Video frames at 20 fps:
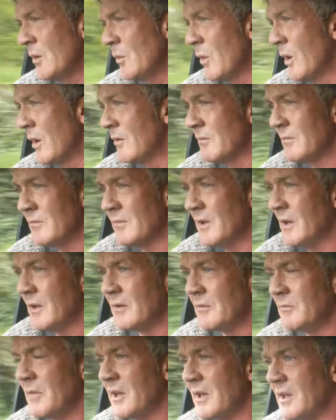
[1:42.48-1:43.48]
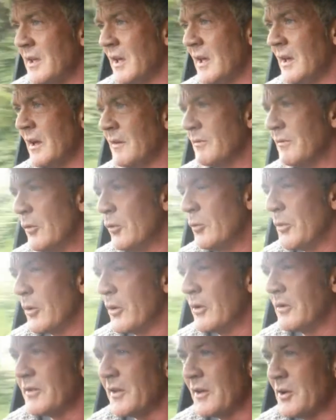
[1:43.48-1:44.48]
won't make it
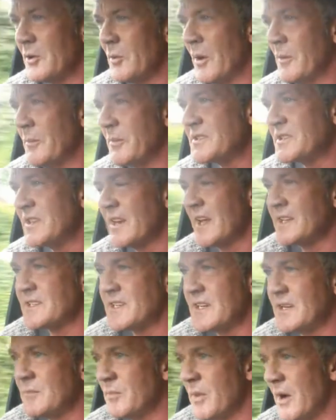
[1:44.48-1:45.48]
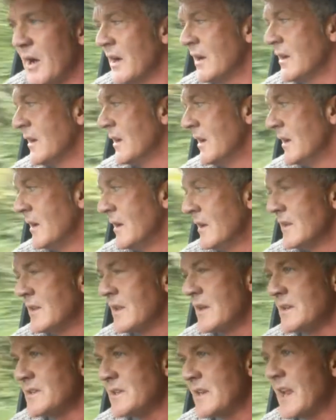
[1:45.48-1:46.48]
foolproof that you won't be selected, but
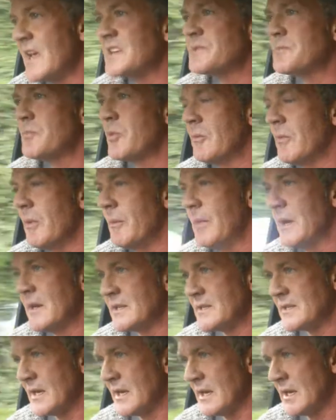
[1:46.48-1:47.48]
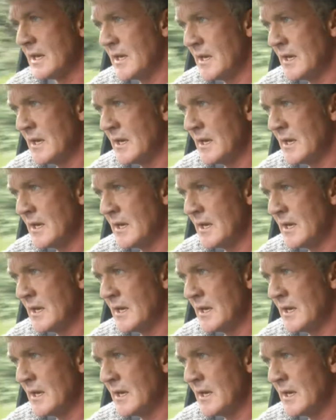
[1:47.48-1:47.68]
there's less probability.